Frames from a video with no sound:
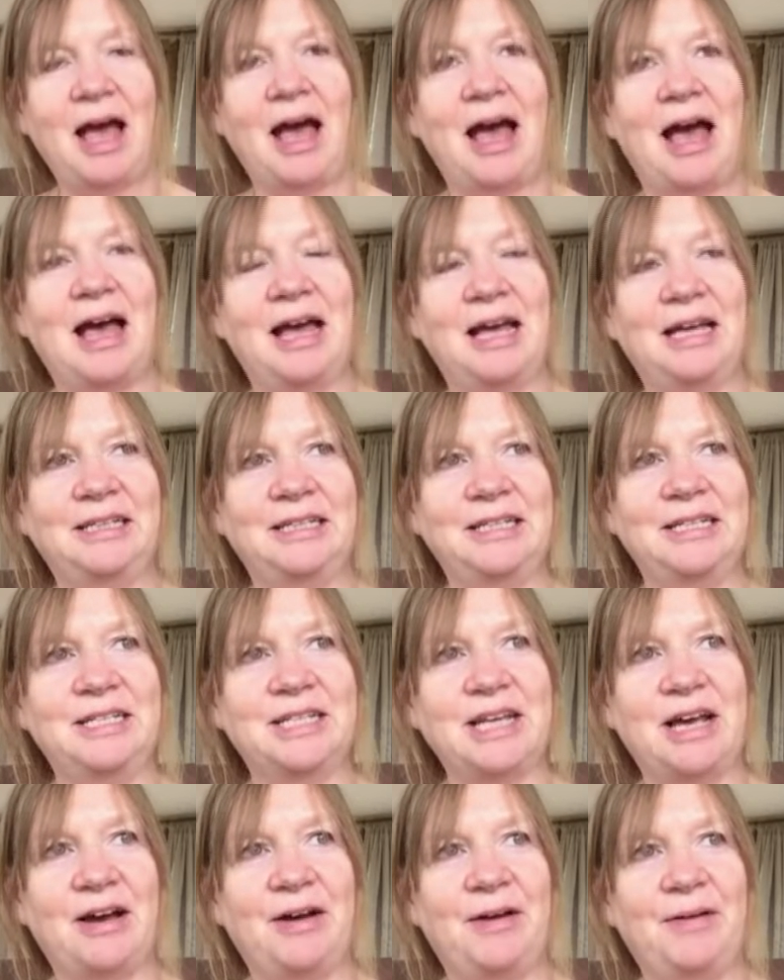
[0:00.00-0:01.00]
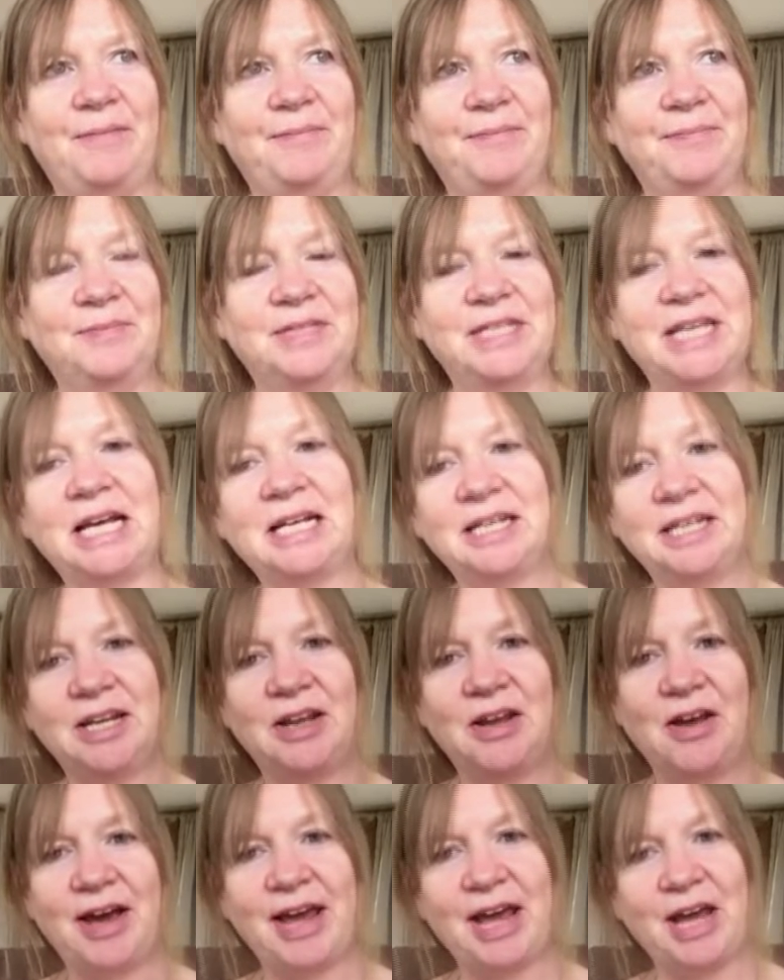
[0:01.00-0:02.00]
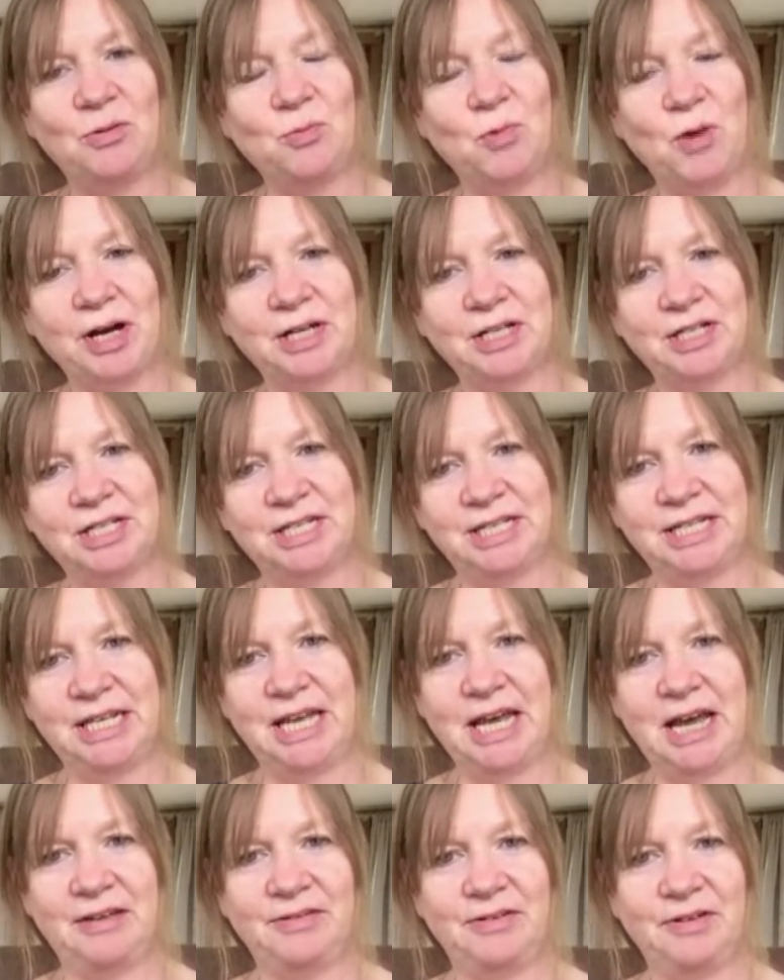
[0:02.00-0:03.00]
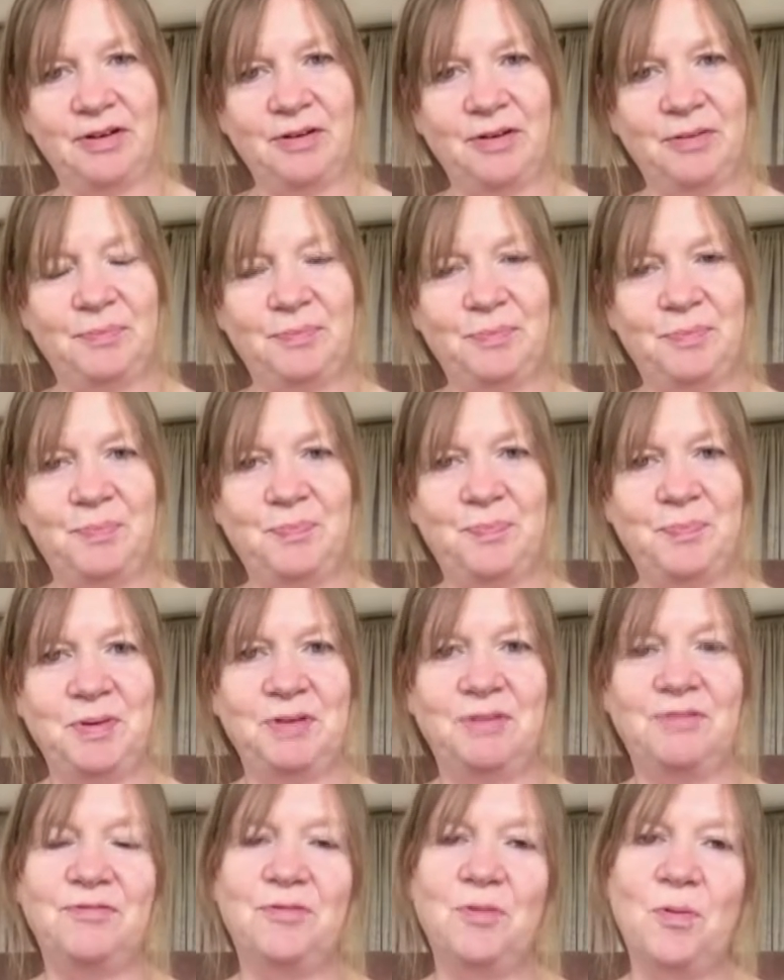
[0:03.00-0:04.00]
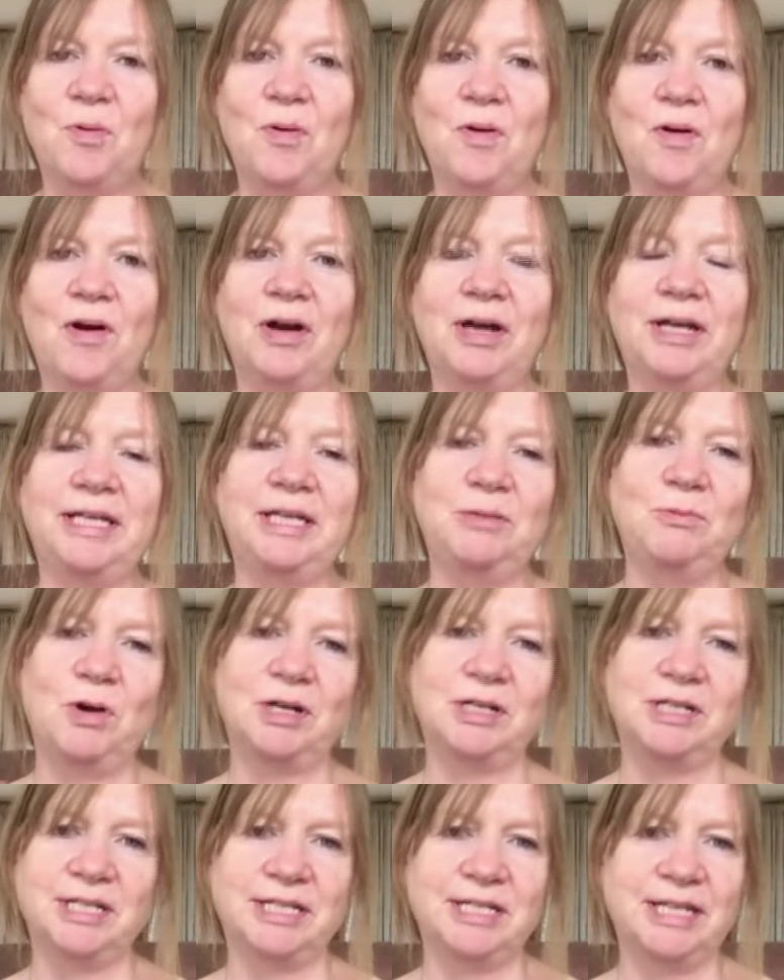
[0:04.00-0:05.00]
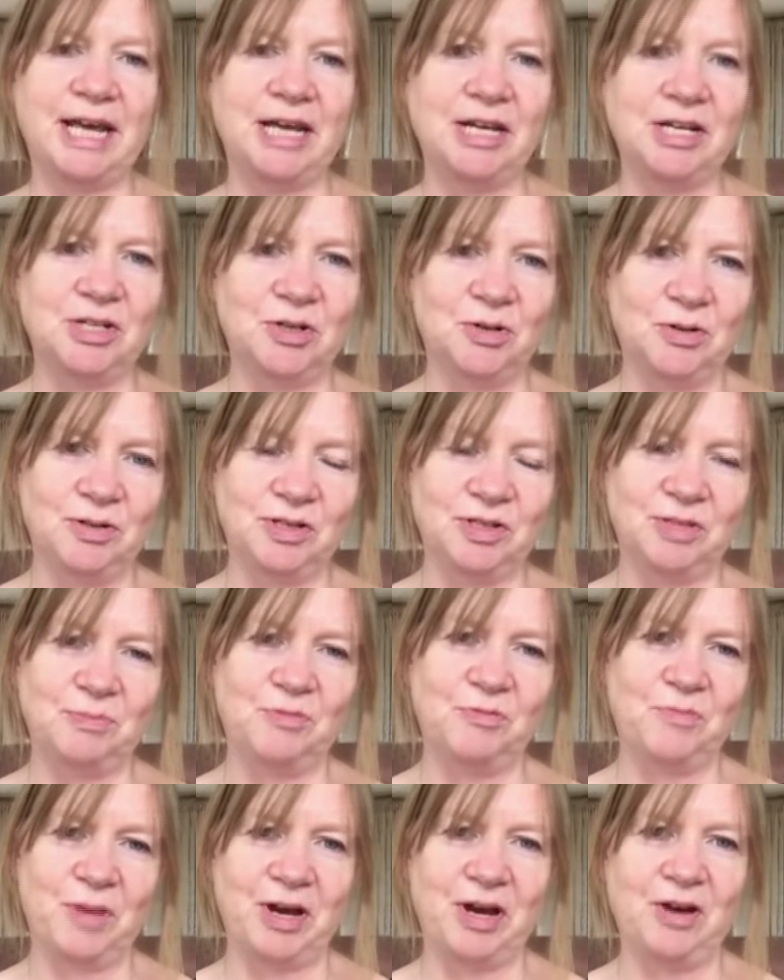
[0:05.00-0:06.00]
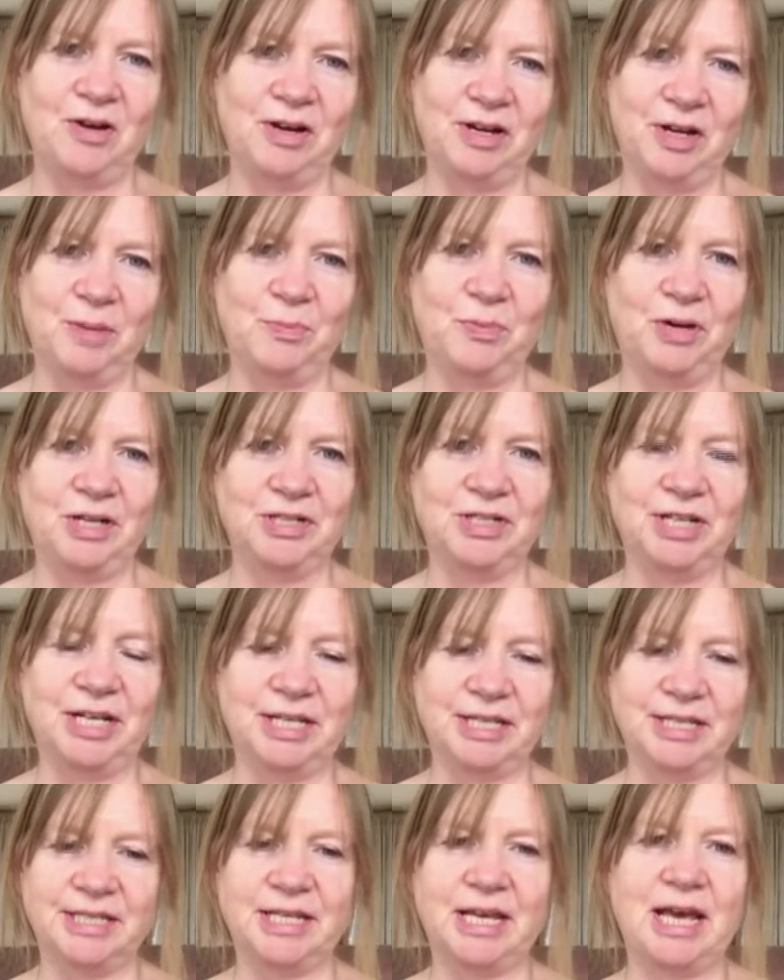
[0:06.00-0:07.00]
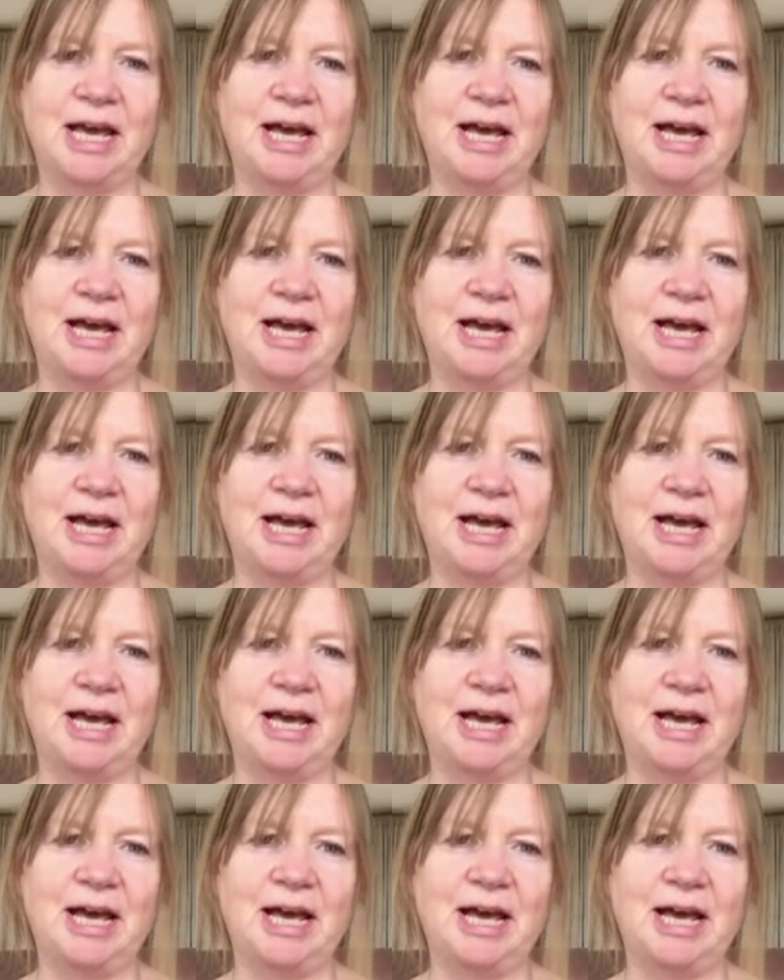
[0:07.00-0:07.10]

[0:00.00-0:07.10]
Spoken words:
And Declan and I had worked together before. He worked as an editor in some of my earlier projects.